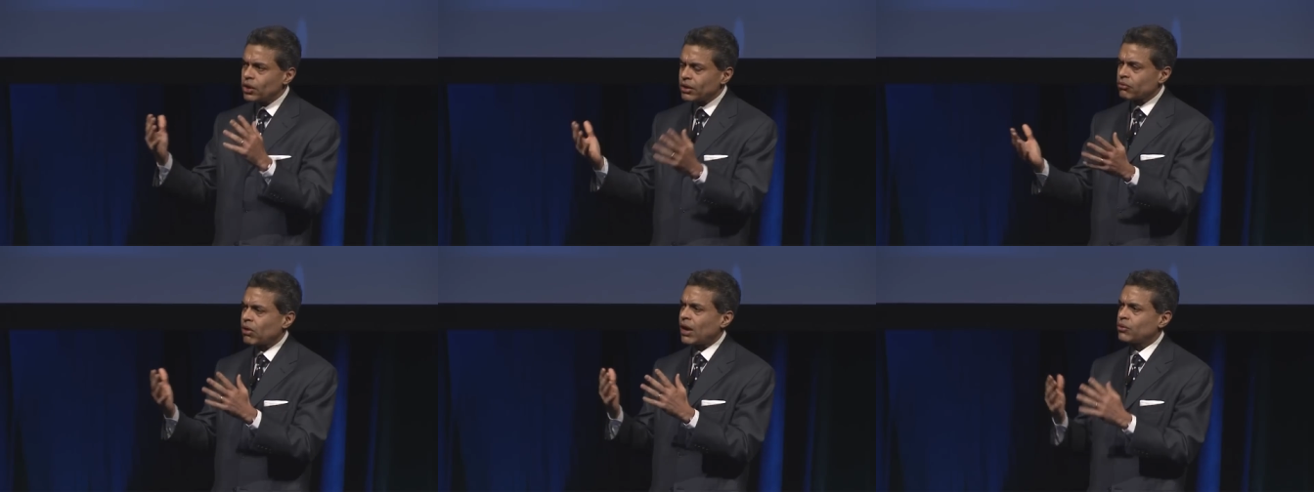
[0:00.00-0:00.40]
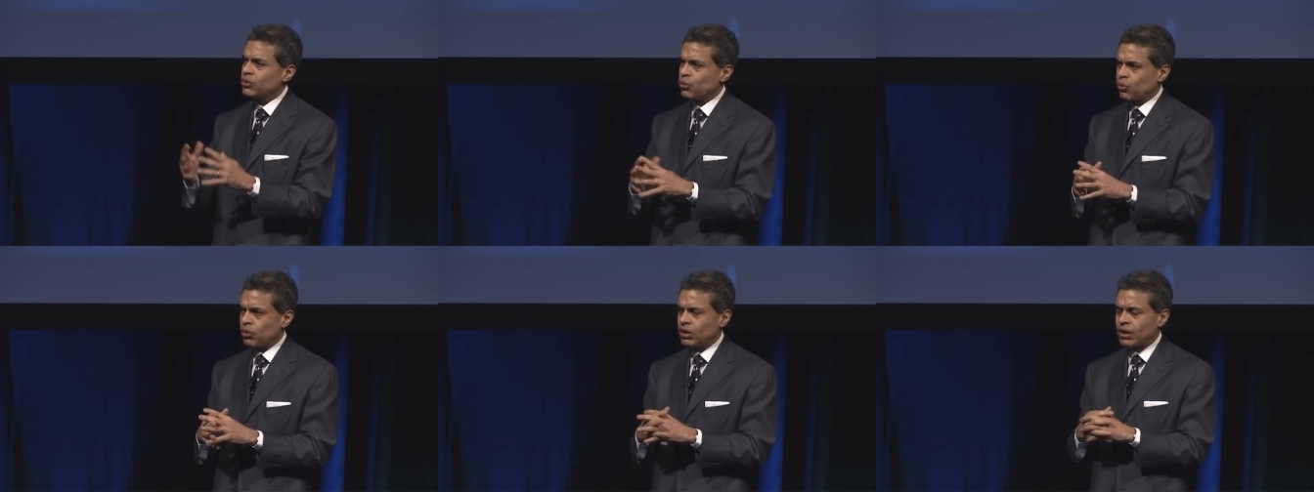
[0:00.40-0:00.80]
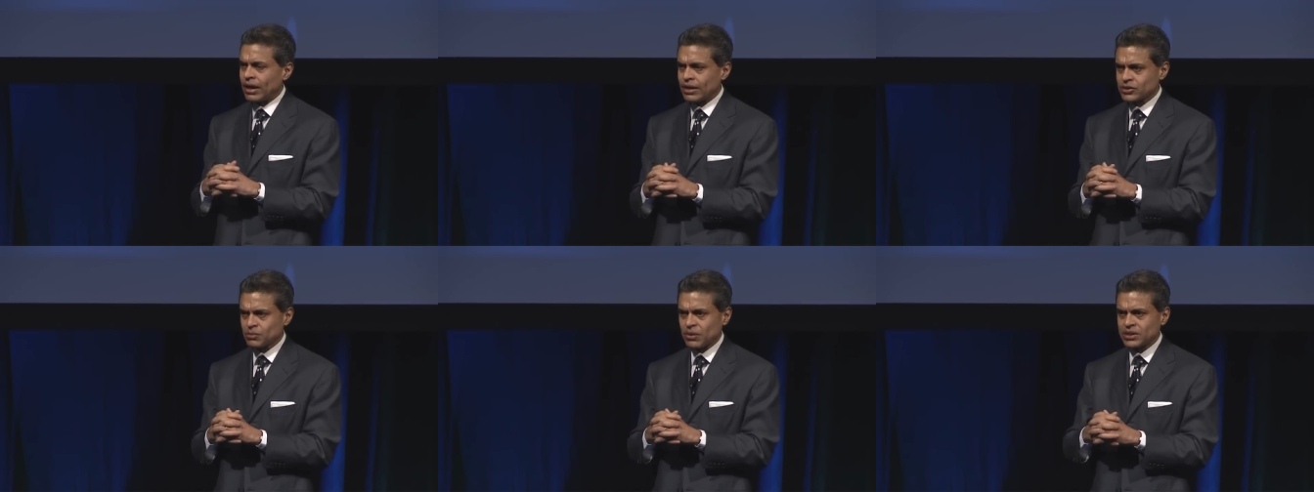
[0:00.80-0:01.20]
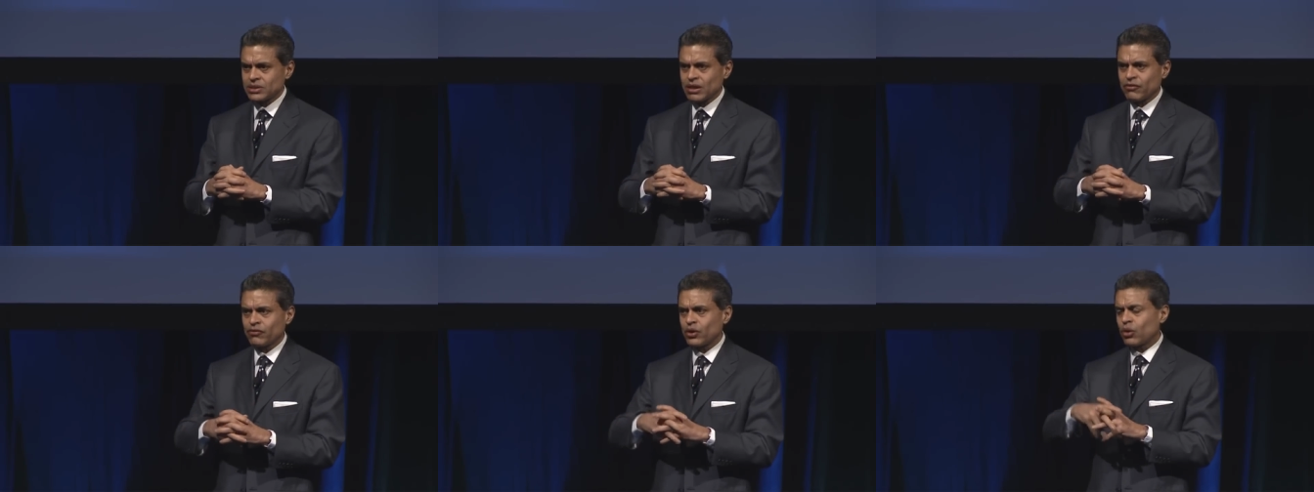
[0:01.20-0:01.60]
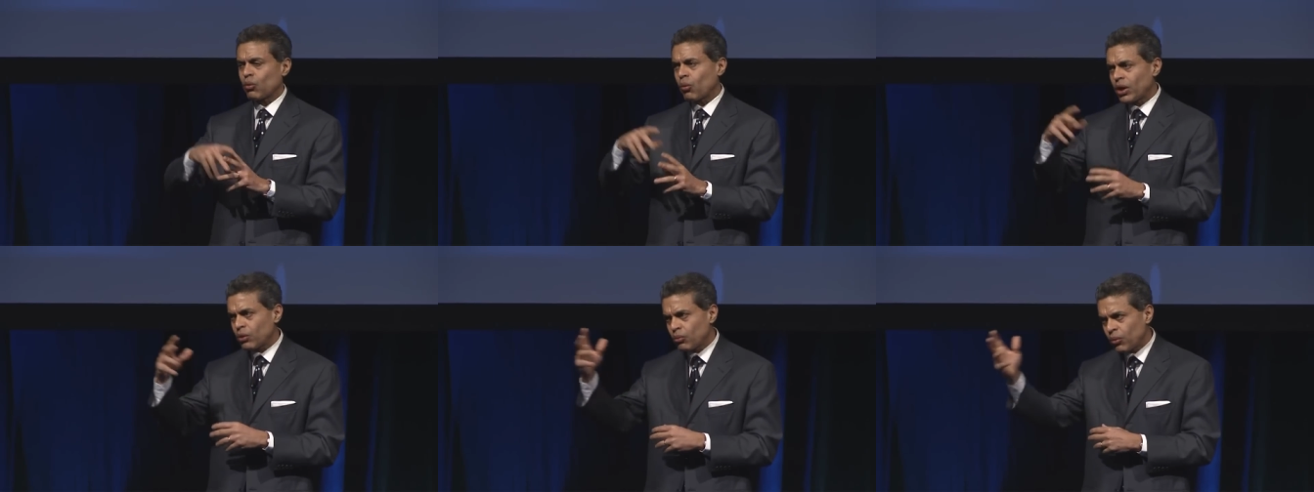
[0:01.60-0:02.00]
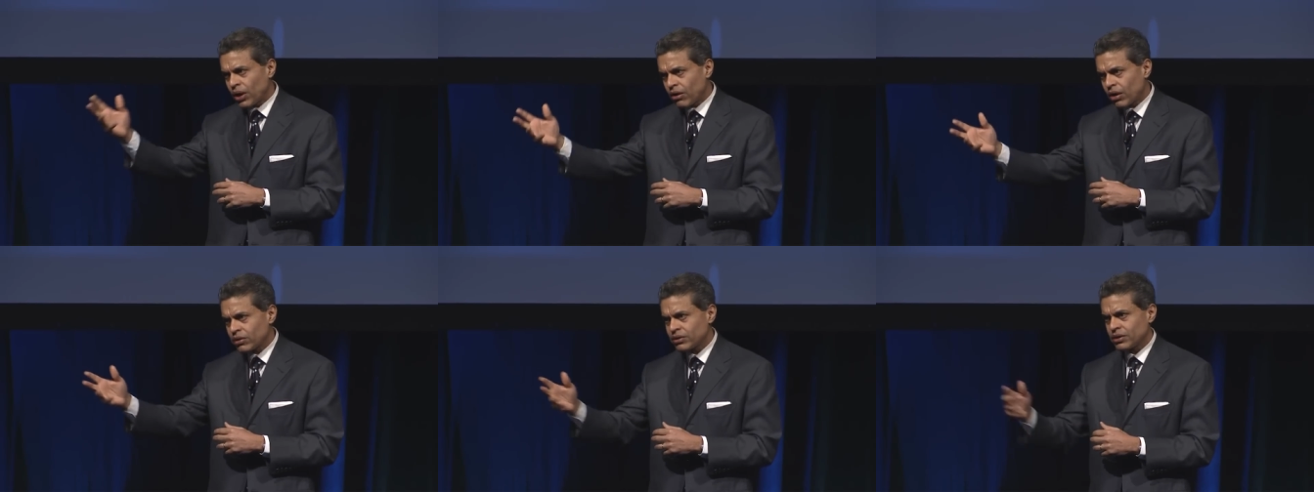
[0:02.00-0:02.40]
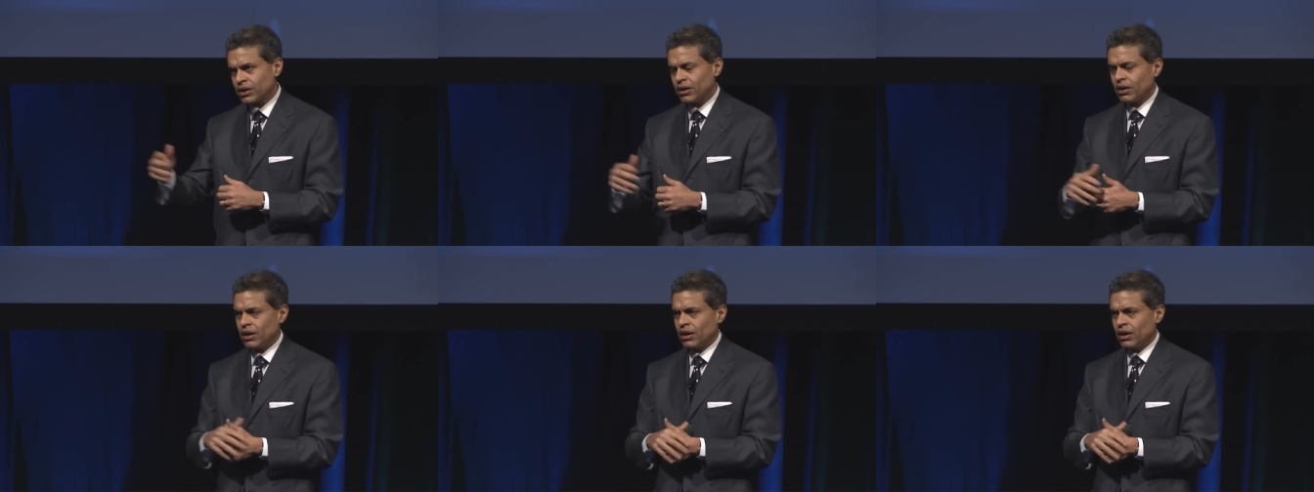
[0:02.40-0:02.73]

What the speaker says: around the world and ask myself, you know, where are the